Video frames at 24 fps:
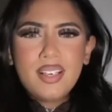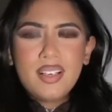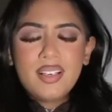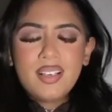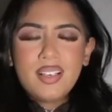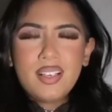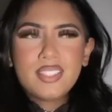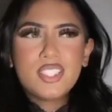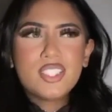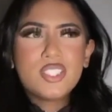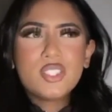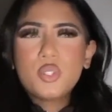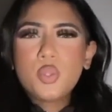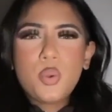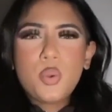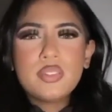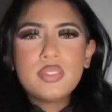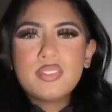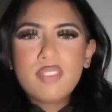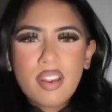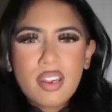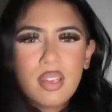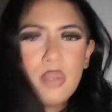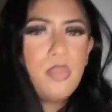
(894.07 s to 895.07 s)
I just thought it was
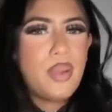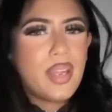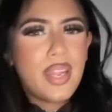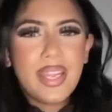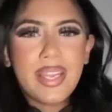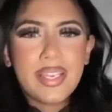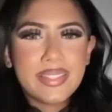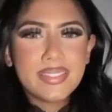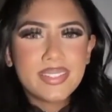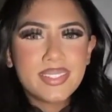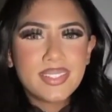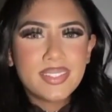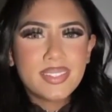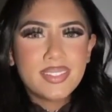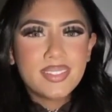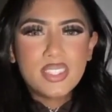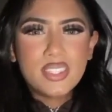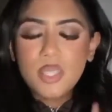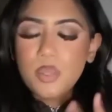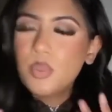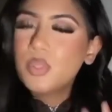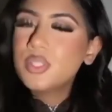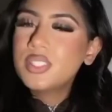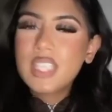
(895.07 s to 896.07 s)
very weird. She
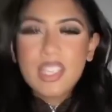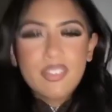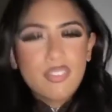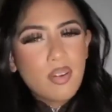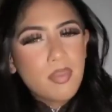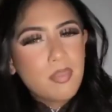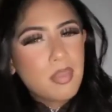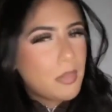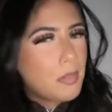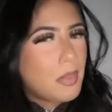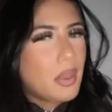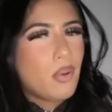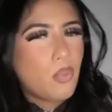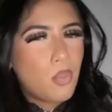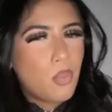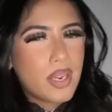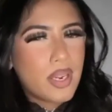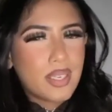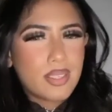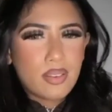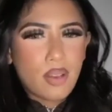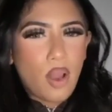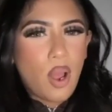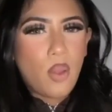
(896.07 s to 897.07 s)
was giving me a bit
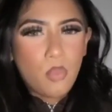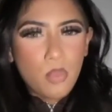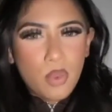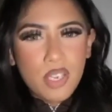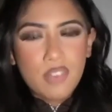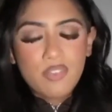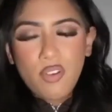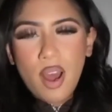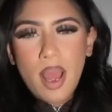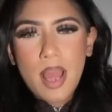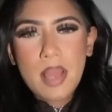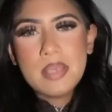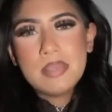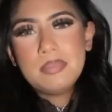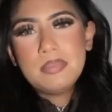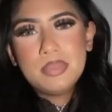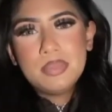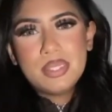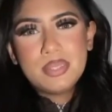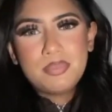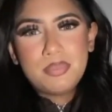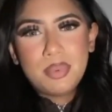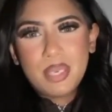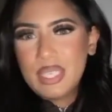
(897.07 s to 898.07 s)
weird, like, weird
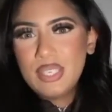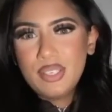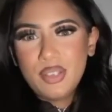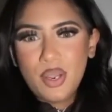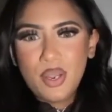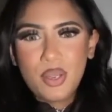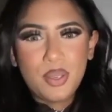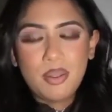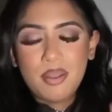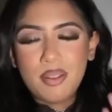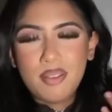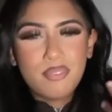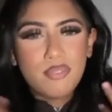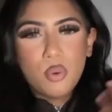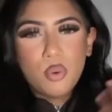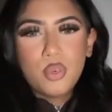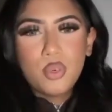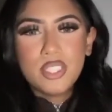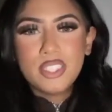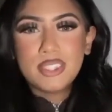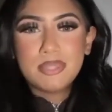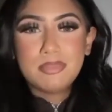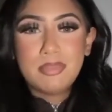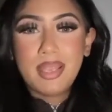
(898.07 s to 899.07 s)
vibes, but, you know,
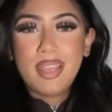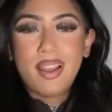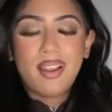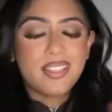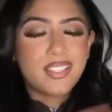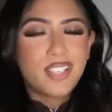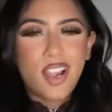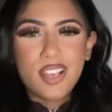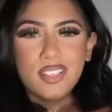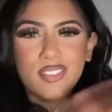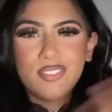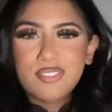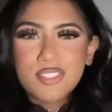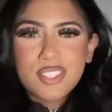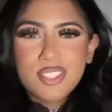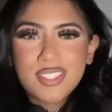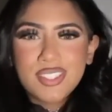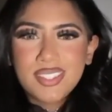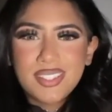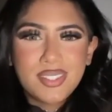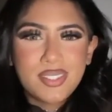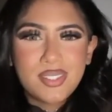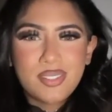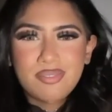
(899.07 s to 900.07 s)
foolish me, I kind of
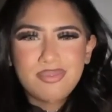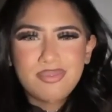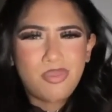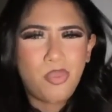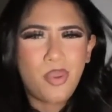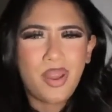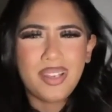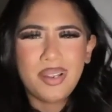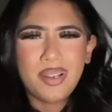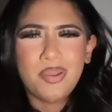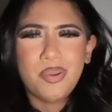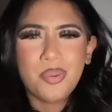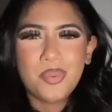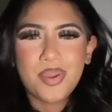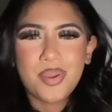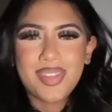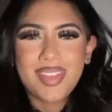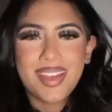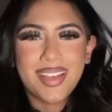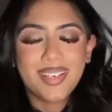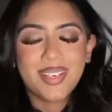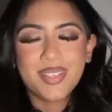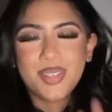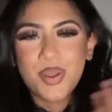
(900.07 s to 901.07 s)
just went along with it,
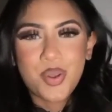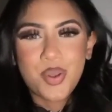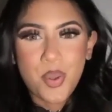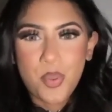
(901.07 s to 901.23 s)
and I don't know